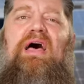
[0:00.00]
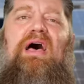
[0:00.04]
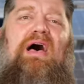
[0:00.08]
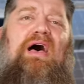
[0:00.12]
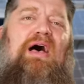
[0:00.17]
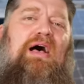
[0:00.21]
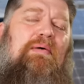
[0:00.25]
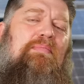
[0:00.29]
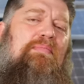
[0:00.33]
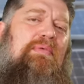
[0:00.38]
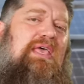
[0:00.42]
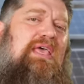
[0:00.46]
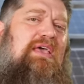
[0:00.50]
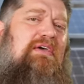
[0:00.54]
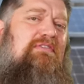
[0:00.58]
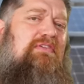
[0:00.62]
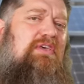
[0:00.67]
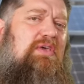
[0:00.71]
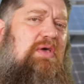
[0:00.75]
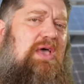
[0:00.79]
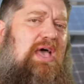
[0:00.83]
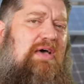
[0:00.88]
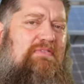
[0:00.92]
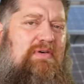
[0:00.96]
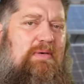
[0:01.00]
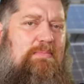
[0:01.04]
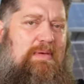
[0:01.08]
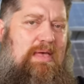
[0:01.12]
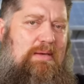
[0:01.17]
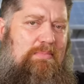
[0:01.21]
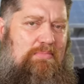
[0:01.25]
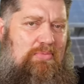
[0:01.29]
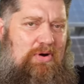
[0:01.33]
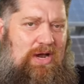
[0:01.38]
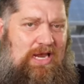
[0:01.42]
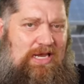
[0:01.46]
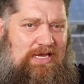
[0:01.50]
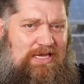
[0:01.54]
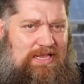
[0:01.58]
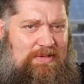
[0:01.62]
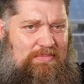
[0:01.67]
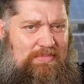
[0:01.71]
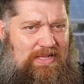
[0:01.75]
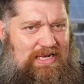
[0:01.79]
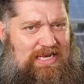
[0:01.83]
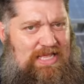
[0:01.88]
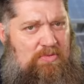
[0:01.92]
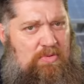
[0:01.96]
Um, if you have a membrane,
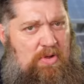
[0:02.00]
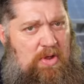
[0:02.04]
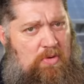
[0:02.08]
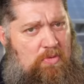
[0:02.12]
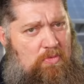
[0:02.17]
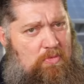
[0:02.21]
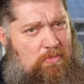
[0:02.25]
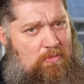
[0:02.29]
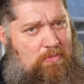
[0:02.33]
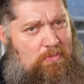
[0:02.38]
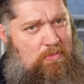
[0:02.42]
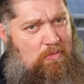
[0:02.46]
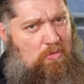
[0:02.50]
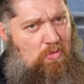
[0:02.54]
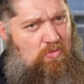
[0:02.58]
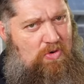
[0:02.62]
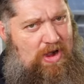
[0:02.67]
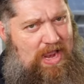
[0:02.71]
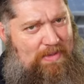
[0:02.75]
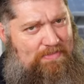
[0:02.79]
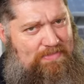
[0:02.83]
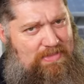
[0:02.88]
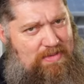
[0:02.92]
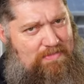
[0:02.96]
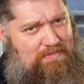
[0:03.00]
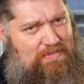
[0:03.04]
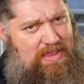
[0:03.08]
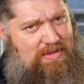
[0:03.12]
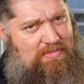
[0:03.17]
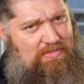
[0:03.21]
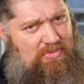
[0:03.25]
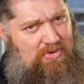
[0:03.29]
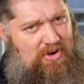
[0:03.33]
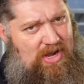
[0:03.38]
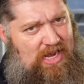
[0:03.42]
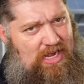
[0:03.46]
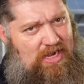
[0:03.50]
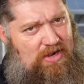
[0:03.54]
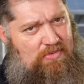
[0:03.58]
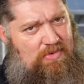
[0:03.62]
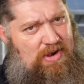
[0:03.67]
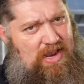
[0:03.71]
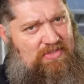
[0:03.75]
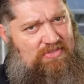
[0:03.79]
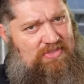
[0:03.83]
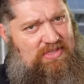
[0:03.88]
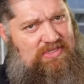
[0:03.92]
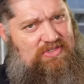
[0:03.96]
typically we wrap the membrane
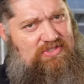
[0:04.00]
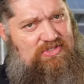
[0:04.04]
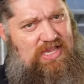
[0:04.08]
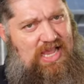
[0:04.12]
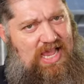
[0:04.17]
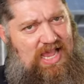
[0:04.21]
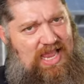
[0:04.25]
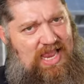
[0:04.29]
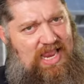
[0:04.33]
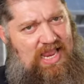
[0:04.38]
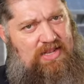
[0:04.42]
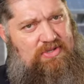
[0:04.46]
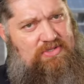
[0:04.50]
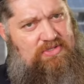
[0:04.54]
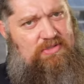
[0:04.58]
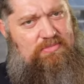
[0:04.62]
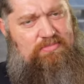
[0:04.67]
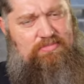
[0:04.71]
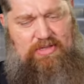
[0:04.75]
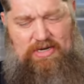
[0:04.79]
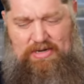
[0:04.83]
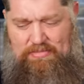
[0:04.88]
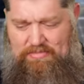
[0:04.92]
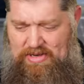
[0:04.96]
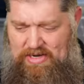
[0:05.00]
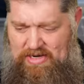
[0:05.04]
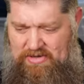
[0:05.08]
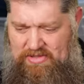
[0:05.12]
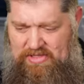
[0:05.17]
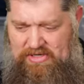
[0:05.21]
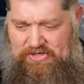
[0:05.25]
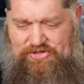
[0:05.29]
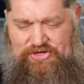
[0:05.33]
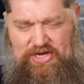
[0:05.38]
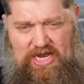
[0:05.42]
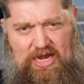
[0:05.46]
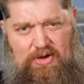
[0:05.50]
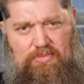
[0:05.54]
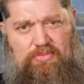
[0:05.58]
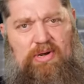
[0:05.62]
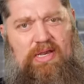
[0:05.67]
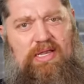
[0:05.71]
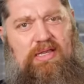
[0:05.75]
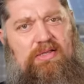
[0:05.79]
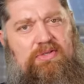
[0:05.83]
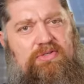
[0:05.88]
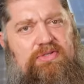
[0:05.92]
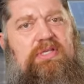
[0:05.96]
around the sides and put them under the J
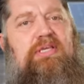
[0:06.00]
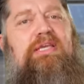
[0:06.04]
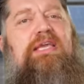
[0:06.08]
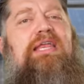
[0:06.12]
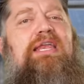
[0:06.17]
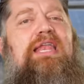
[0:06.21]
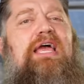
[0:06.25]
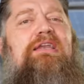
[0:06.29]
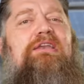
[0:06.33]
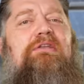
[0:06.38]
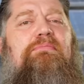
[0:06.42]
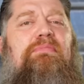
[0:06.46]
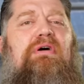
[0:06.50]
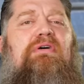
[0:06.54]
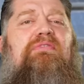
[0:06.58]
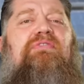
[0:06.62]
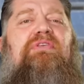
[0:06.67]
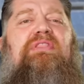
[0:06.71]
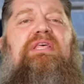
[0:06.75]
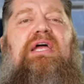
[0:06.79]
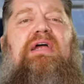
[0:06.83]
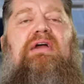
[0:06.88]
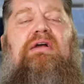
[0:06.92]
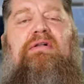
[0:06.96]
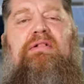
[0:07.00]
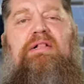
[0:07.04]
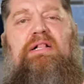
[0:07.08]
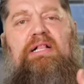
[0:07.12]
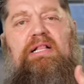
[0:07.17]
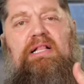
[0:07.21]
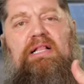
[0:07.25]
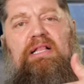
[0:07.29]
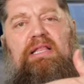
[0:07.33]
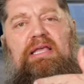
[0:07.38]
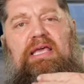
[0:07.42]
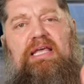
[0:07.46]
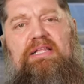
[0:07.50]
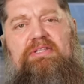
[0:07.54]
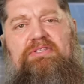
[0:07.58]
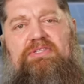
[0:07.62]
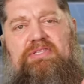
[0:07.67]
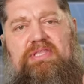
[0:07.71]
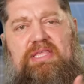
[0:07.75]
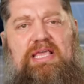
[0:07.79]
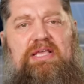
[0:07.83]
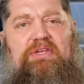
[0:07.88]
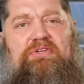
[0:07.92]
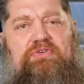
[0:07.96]
rails and connect them over there.
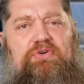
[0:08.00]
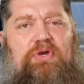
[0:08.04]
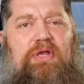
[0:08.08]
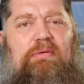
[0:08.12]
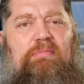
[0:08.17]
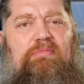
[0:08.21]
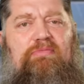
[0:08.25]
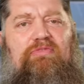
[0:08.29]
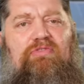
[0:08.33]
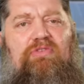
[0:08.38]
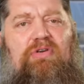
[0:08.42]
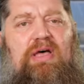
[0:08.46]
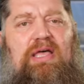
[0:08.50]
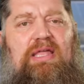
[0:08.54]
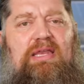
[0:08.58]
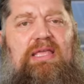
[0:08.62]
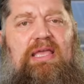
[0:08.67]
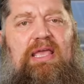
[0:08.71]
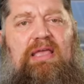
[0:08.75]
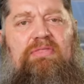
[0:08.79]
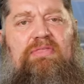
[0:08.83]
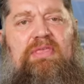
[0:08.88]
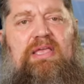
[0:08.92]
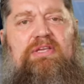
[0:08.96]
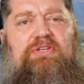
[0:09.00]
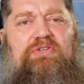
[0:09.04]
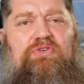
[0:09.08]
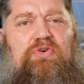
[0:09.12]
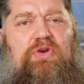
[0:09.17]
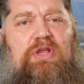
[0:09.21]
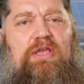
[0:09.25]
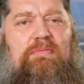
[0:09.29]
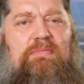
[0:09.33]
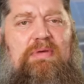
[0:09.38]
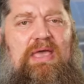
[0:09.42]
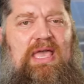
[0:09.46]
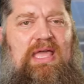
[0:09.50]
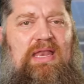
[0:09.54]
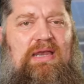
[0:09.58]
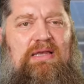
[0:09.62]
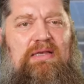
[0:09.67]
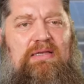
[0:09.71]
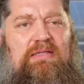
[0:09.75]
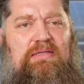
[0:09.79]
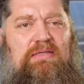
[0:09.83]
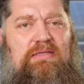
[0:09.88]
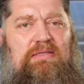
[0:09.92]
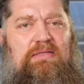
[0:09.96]
It's the extreme front and the extreme
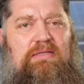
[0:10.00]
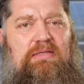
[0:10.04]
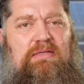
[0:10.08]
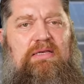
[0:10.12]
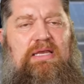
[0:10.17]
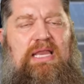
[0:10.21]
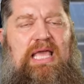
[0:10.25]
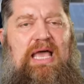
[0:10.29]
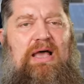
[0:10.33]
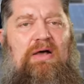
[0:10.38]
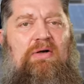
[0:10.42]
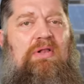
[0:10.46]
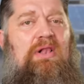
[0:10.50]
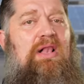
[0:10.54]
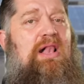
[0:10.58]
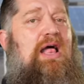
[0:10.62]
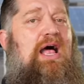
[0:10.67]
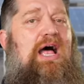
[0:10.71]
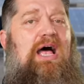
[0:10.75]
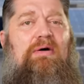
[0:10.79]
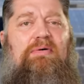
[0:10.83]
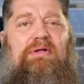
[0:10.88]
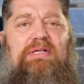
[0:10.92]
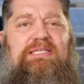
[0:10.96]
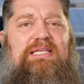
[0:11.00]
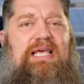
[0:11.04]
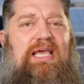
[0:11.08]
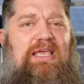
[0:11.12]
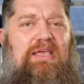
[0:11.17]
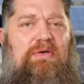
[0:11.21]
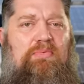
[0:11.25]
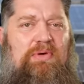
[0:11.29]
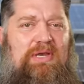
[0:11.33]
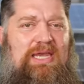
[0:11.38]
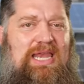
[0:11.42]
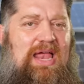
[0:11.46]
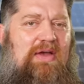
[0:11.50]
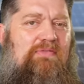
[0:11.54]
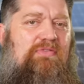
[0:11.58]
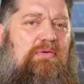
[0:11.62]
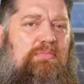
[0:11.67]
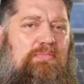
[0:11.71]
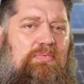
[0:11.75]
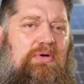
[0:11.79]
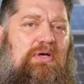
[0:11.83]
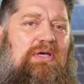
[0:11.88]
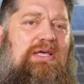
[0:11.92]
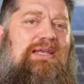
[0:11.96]
end. Now, I will tell you, we
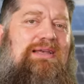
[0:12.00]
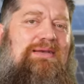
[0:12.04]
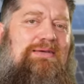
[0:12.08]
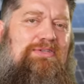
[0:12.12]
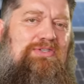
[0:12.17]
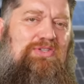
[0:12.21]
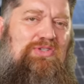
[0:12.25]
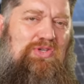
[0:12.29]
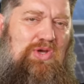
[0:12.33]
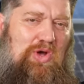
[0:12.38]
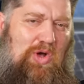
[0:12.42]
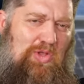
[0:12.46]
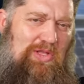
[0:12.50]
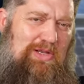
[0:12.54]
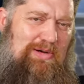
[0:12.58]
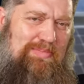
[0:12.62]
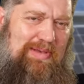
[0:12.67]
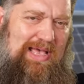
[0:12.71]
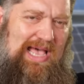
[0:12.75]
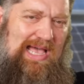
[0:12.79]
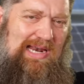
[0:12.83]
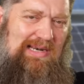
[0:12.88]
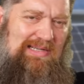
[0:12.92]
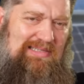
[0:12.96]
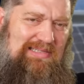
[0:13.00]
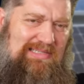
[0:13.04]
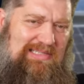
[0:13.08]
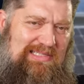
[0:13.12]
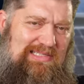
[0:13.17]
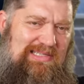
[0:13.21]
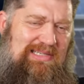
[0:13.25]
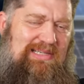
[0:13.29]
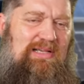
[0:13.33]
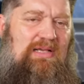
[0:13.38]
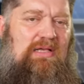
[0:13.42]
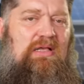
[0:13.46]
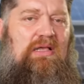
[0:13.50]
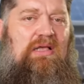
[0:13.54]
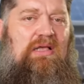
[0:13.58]
never put solar panels